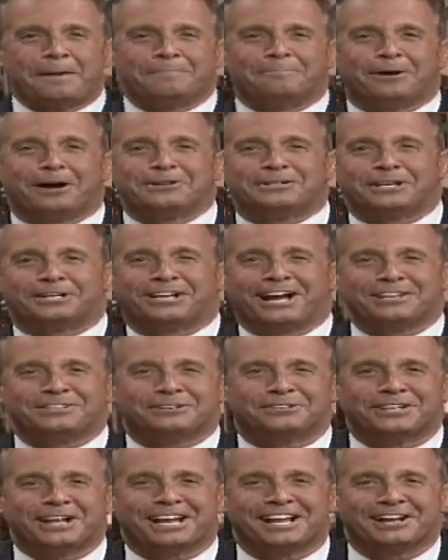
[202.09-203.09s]
Budget cuts are
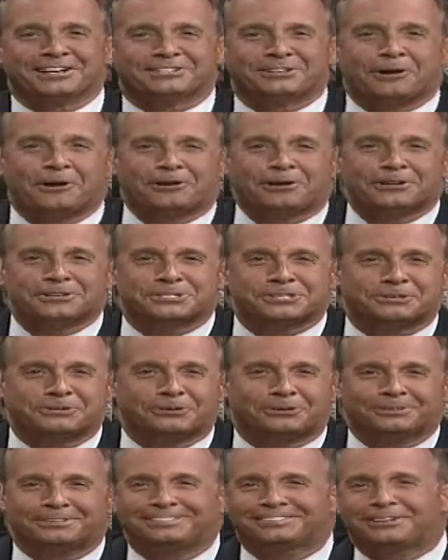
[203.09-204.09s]
taking a toll on
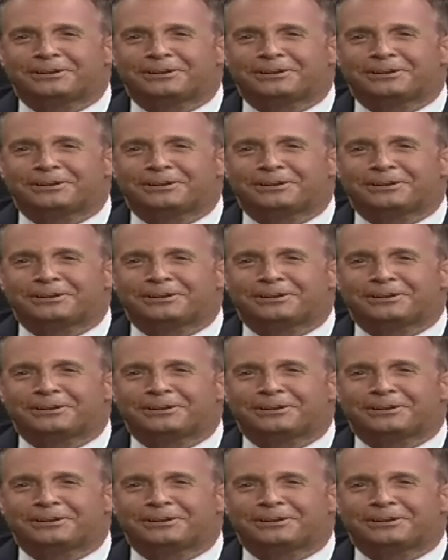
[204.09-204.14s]
school.